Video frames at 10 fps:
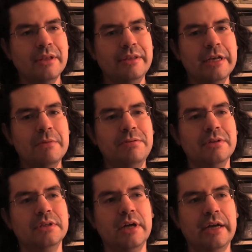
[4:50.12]
Dib,
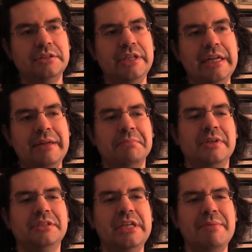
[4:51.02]
I seen
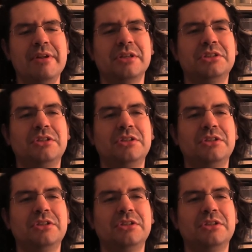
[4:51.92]
he looked